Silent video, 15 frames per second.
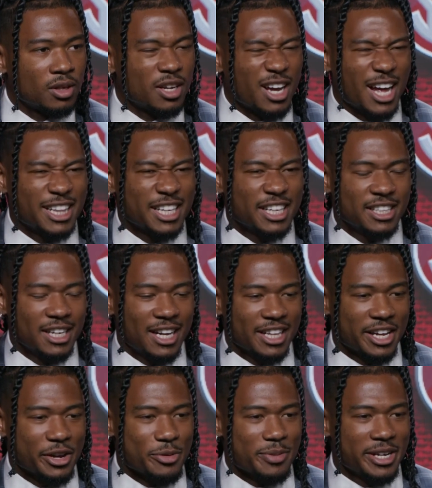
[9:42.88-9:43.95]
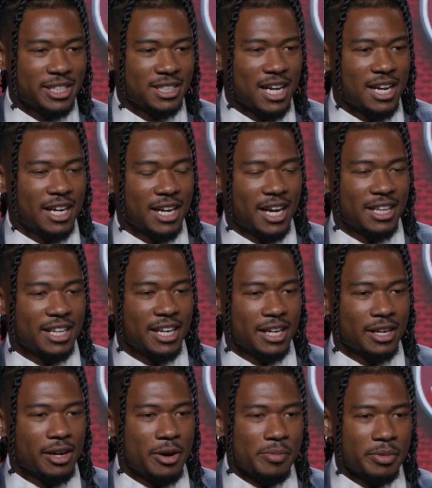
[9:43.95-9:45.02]
I think it'll be exciting. I think
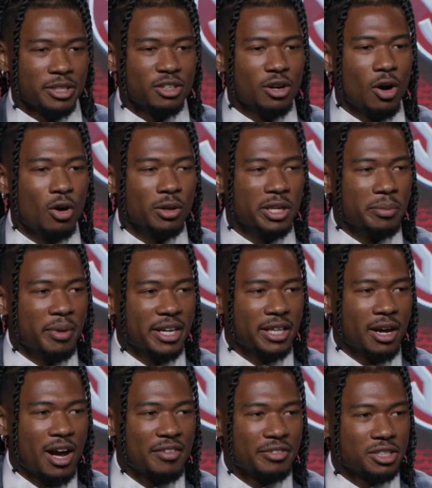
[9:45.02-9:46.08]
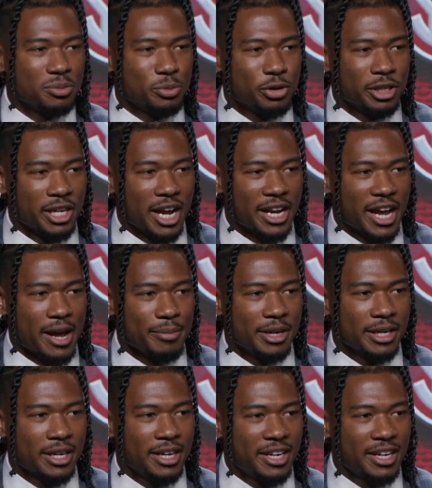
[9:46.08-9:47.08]
he'll only make the offense more dynamic.